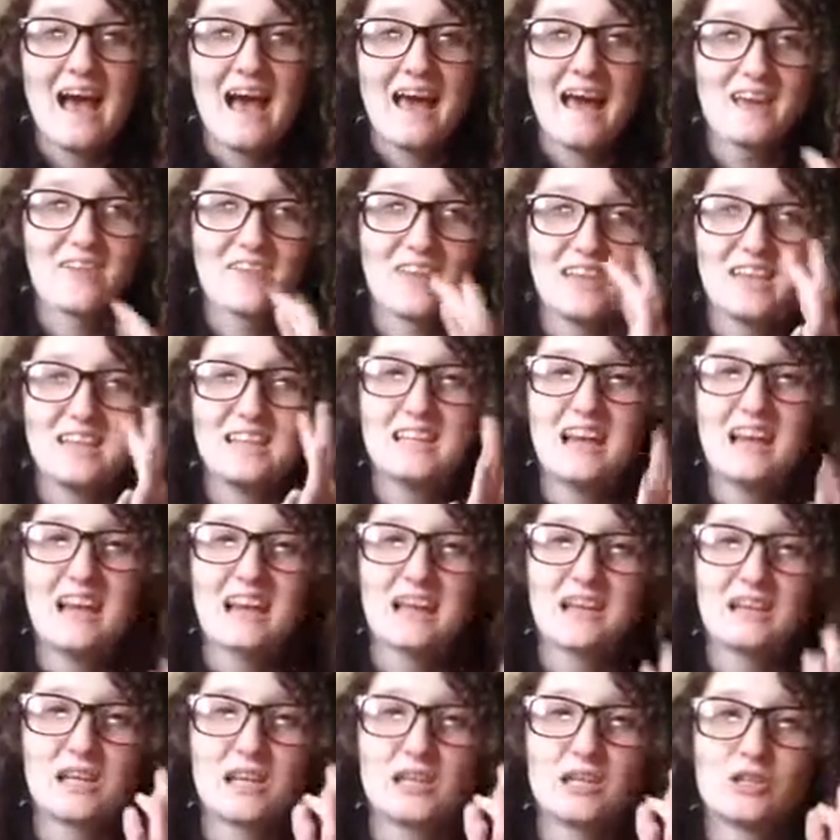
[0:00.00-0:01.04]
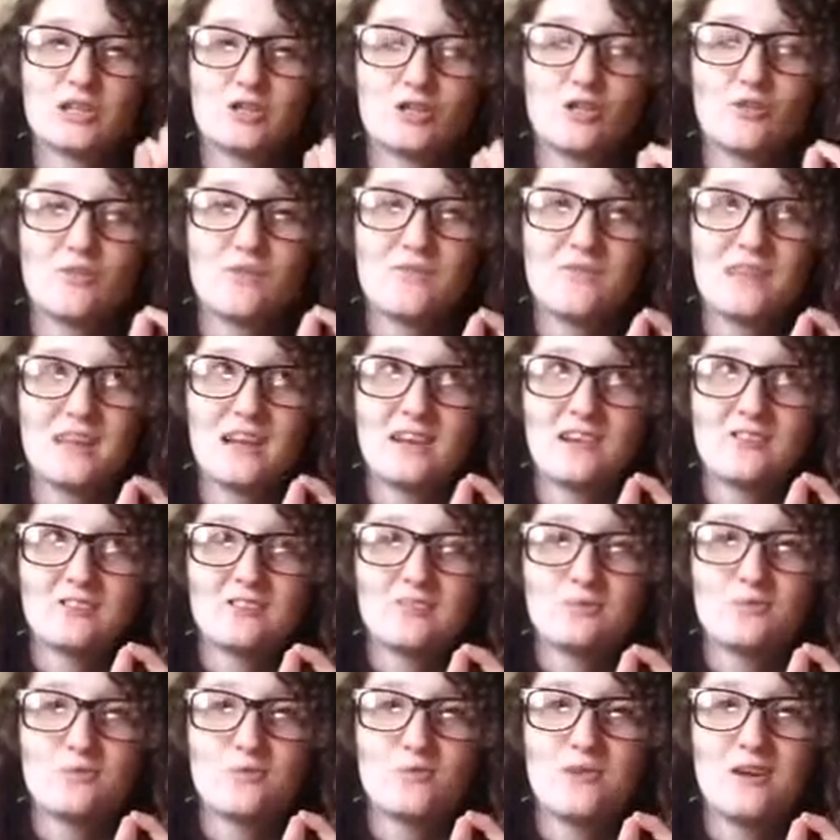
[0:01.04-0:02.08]
I find that I can control my
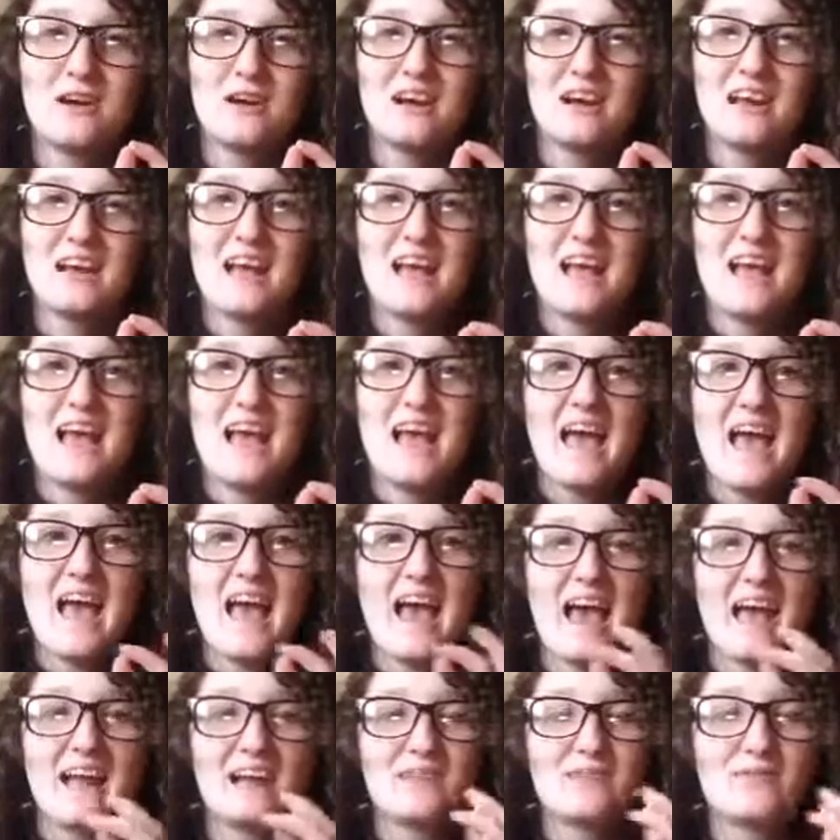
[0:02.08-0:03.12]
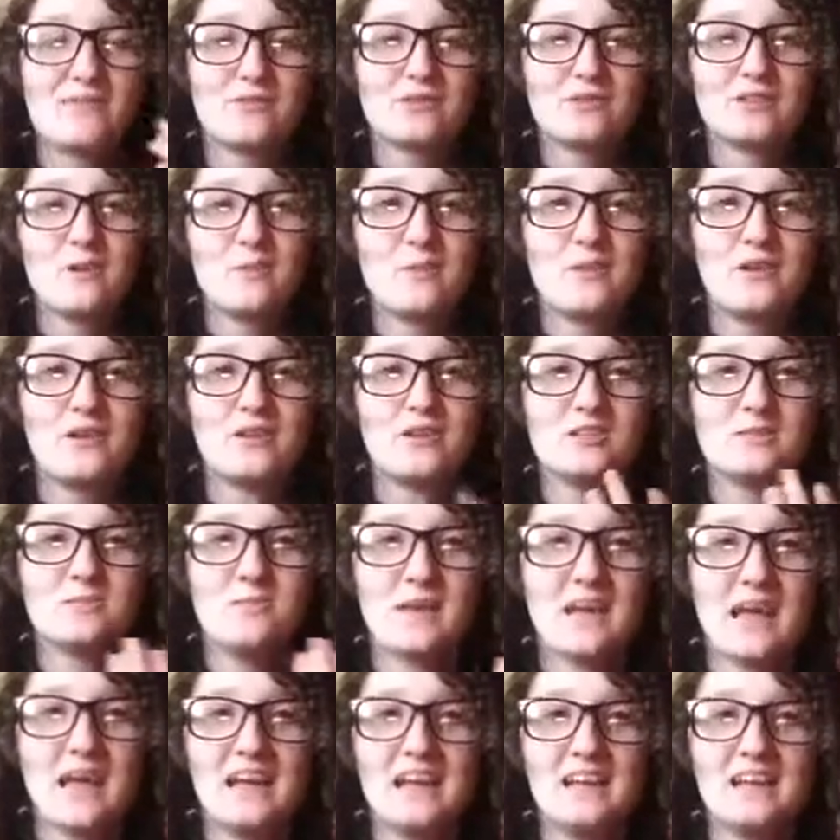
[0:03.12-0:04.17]
fingers more, and for someone who's
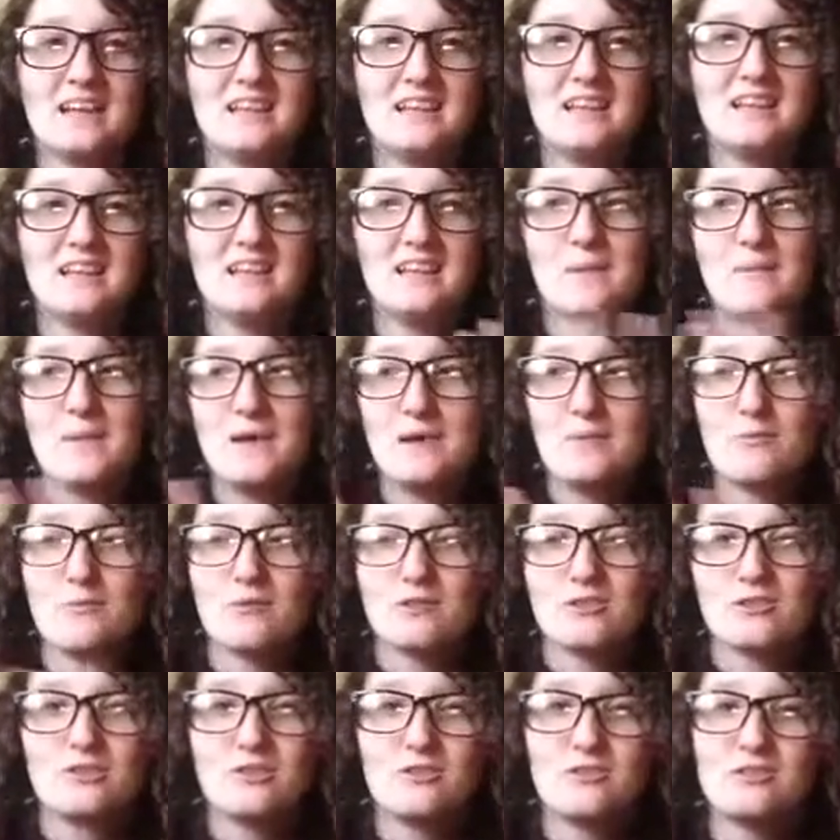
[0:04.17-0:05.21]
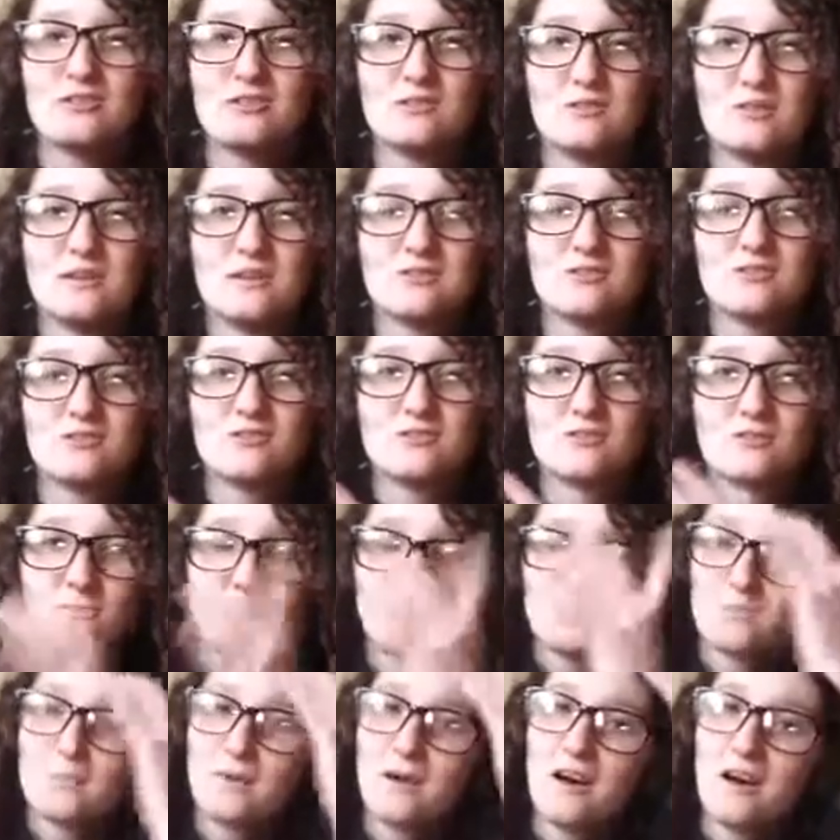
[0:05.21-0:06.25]
beginning, you might want to use tweezers,
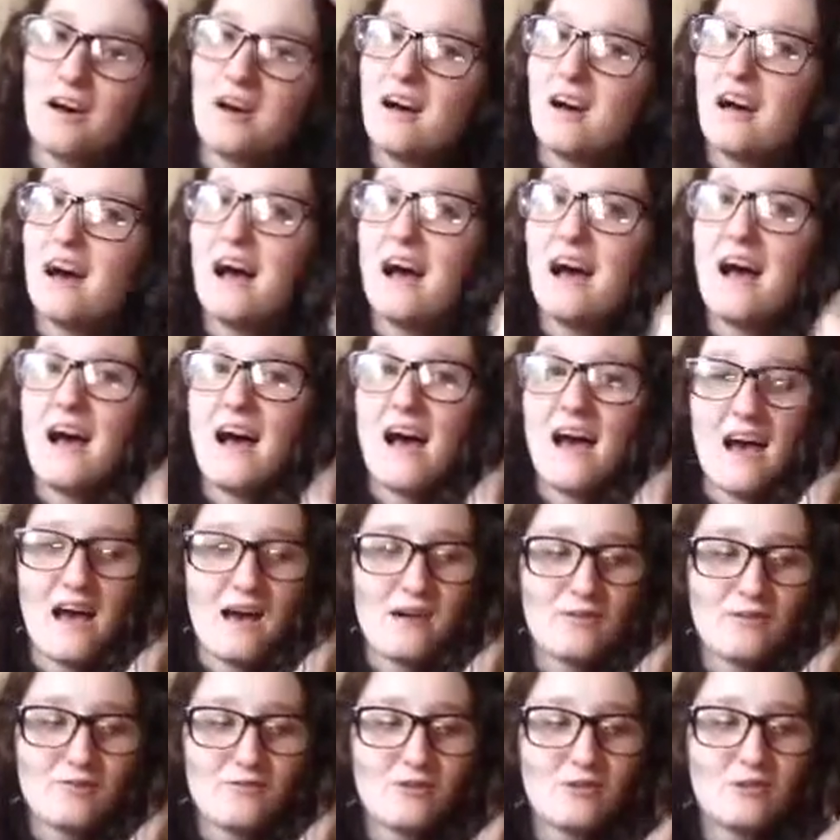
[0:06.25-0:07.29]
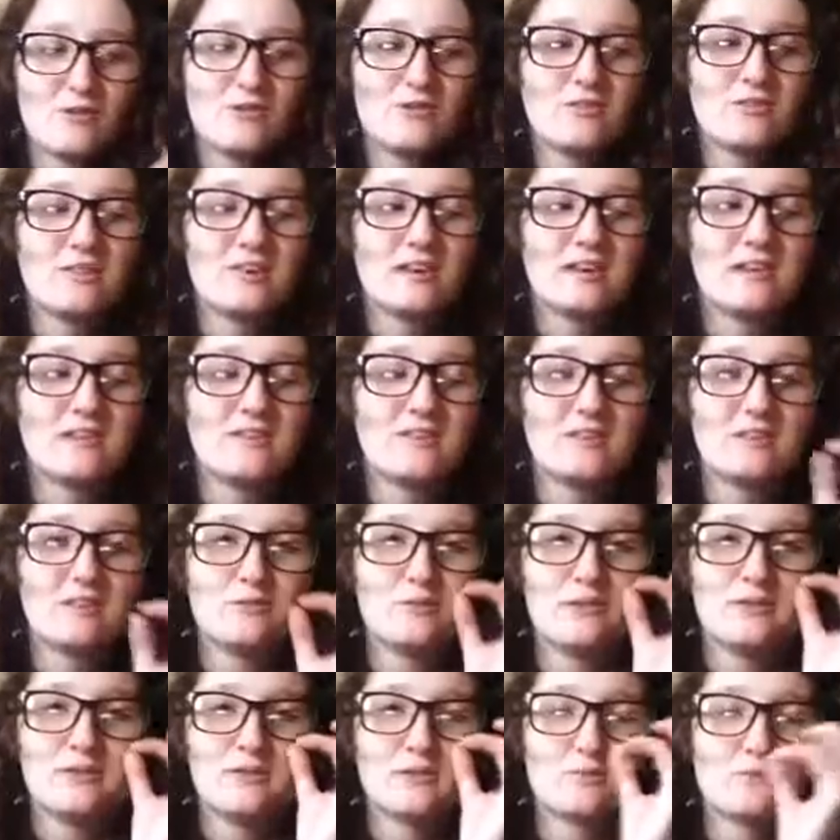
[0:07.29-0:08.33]
but I thought that the
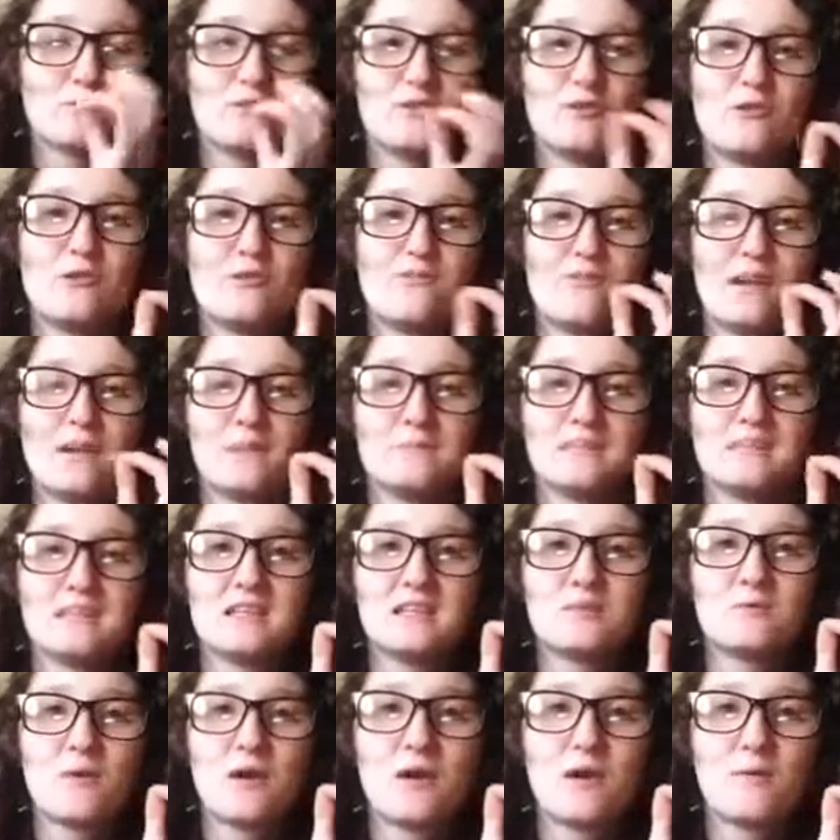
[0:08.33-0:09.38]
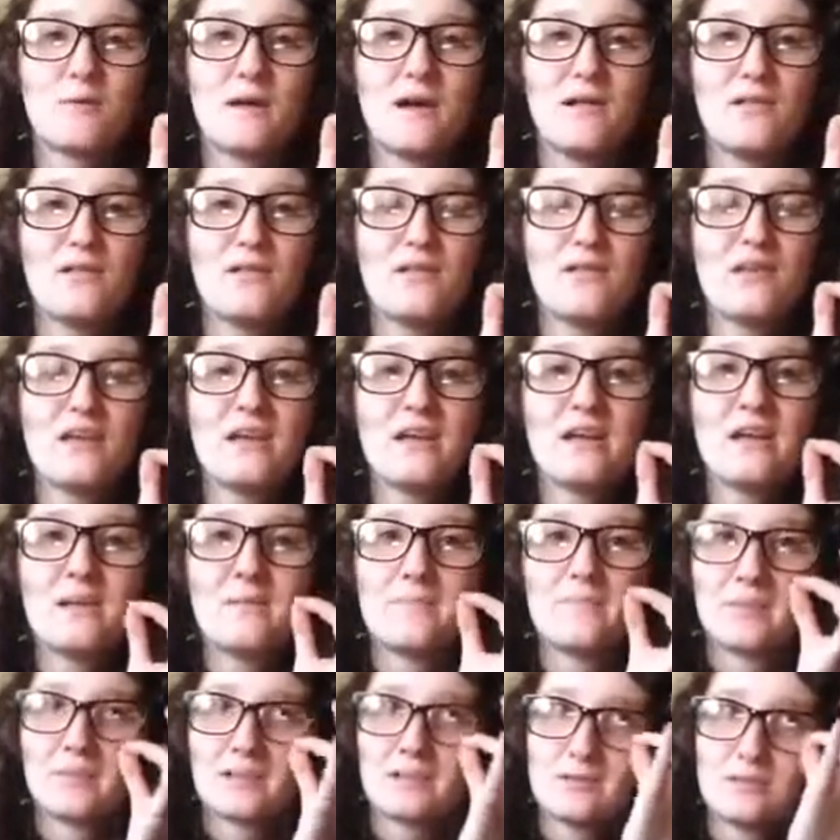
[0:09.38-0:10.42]
tweezers were too flimsy to work with.